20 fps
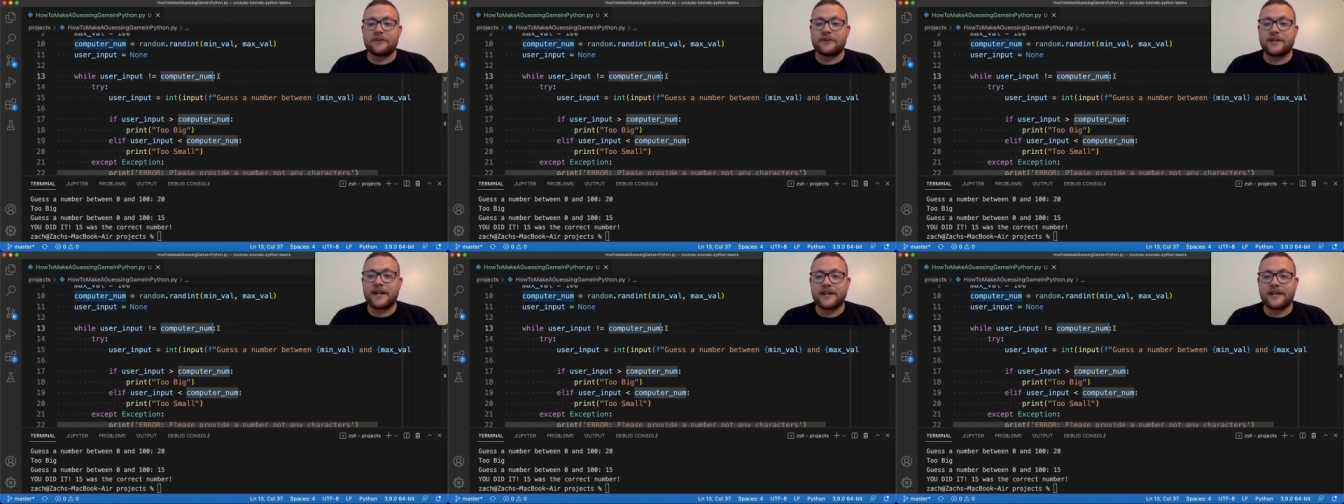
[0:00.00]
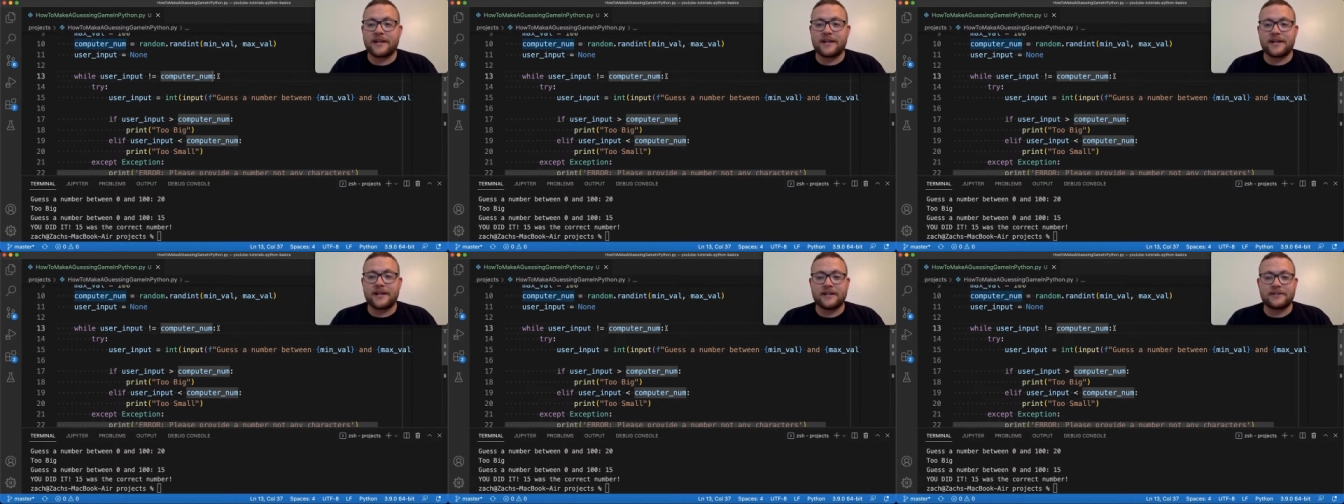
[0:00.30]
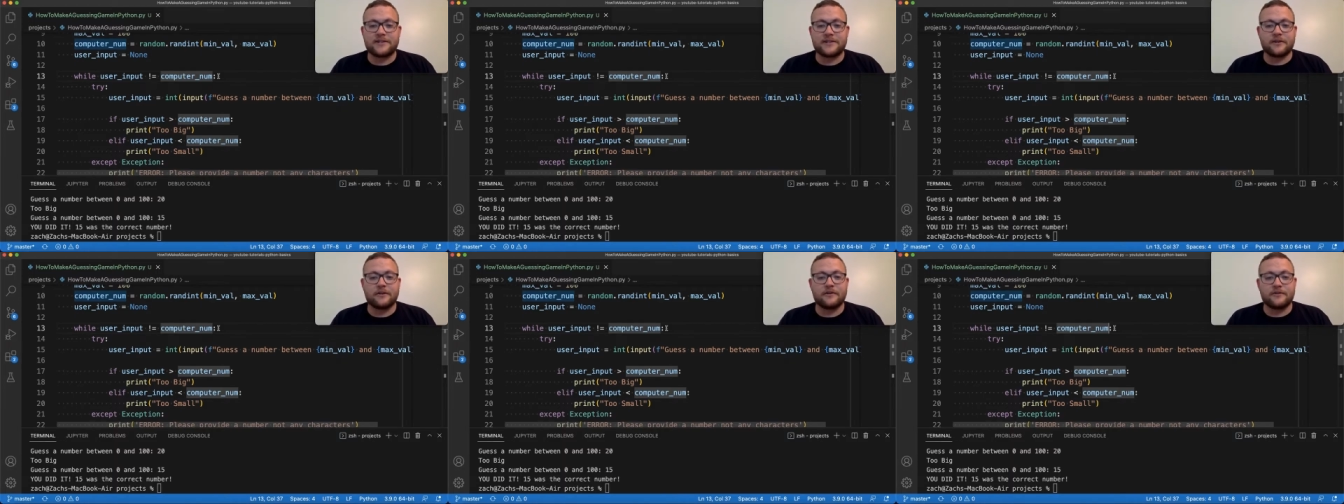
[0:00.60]
10
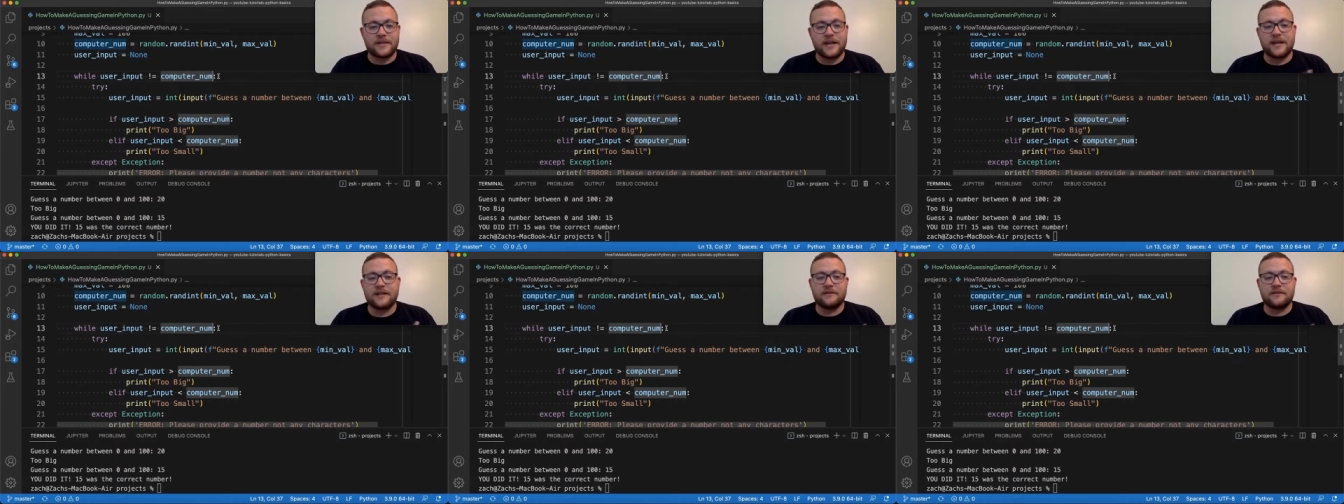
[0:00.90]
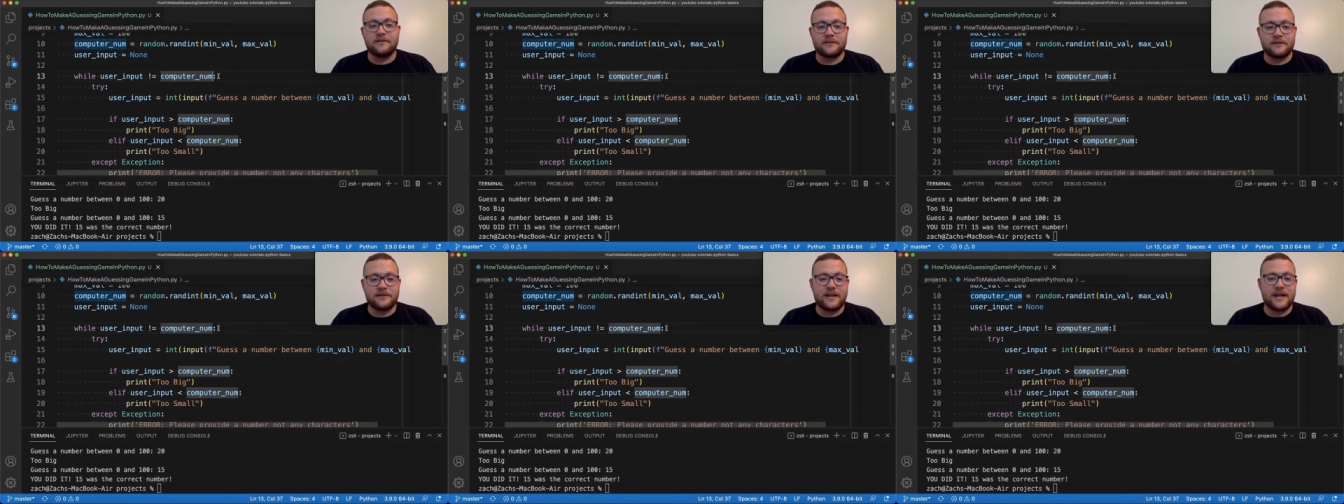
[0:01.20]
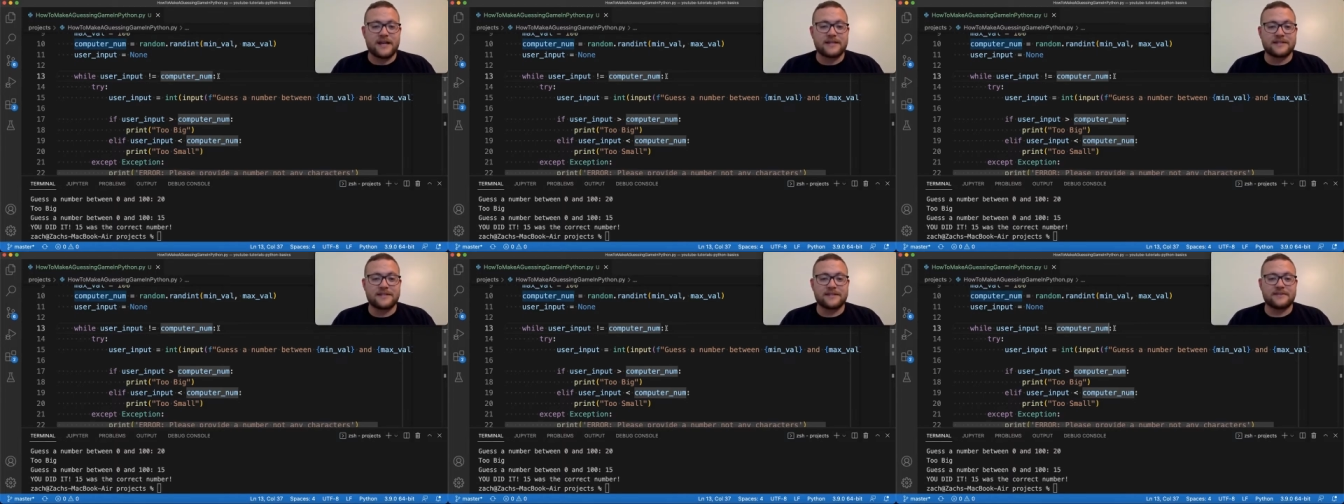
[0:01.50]
condition or 10
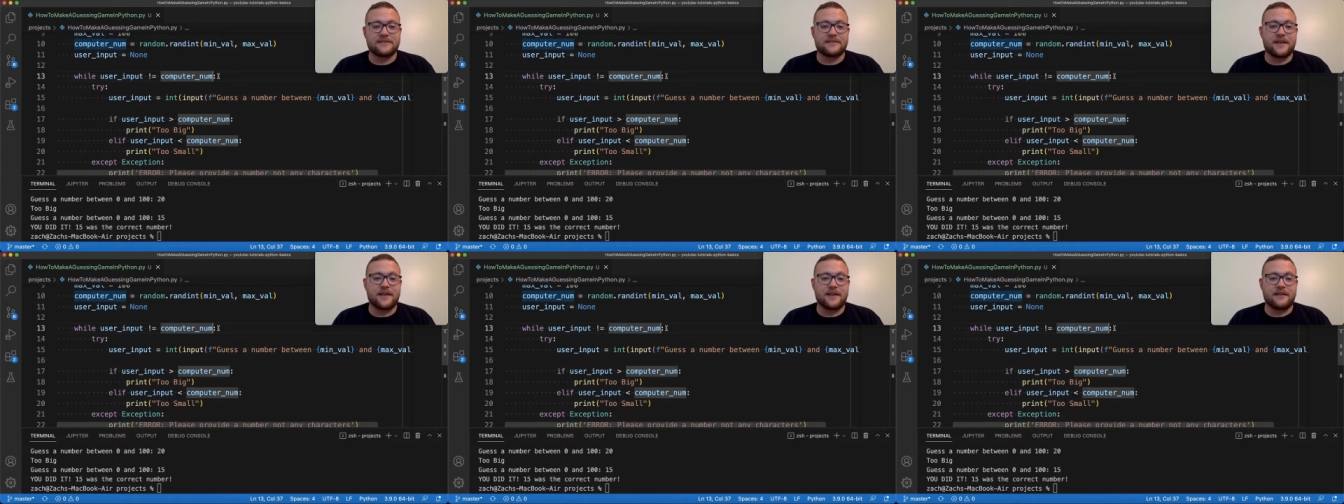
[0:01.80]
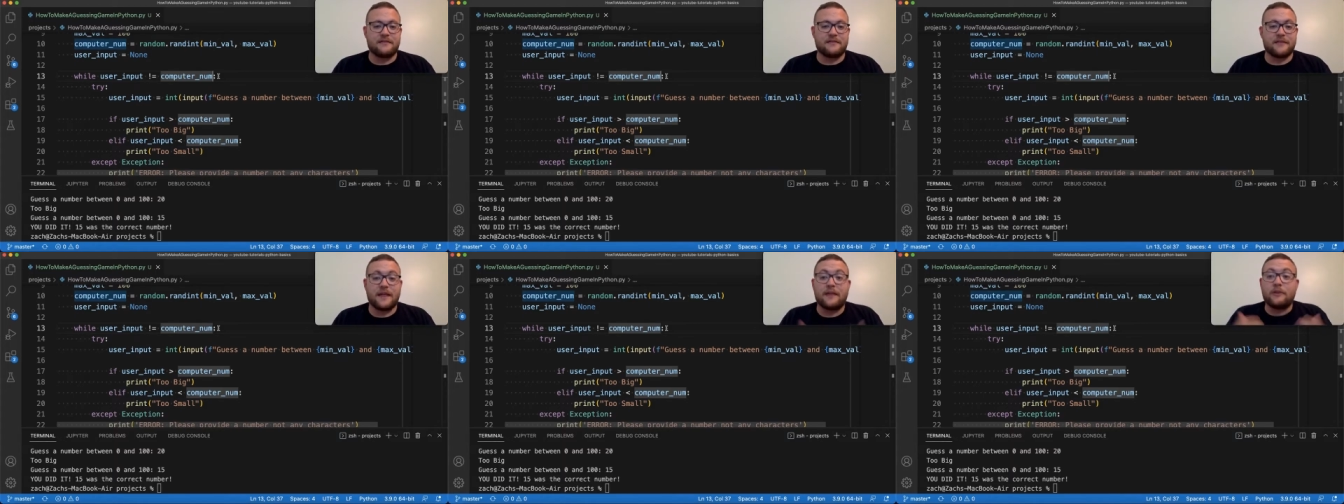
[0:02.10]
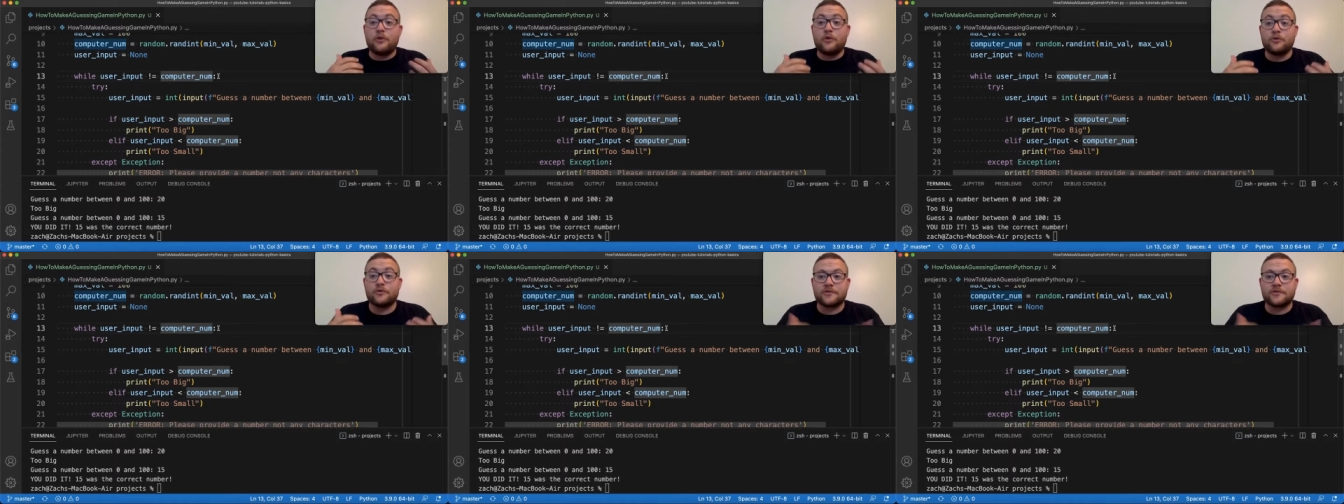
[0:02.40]
guesses, then they
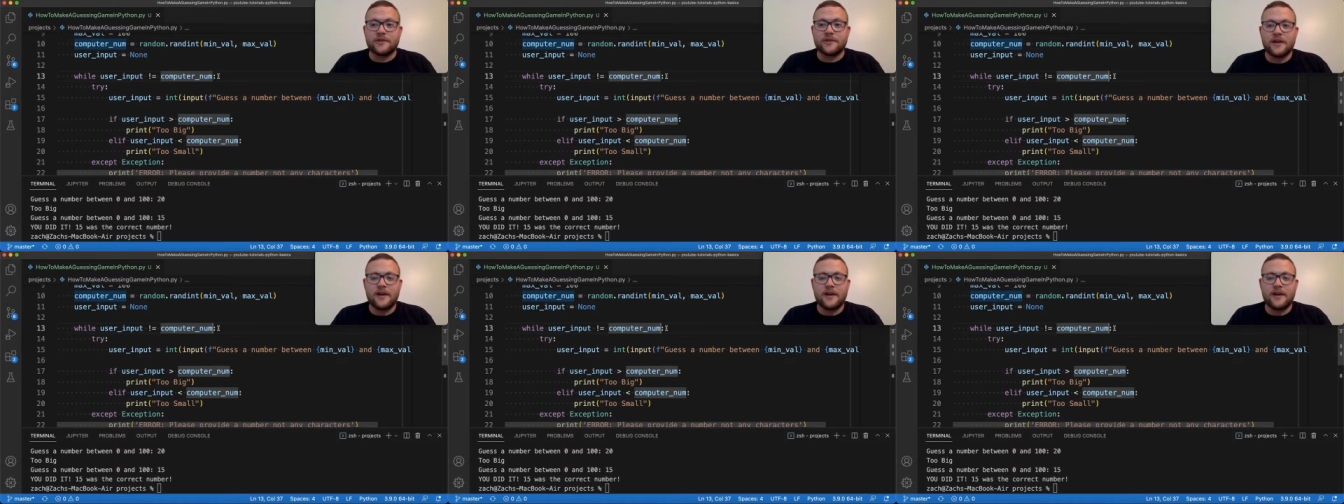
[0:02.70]
lose.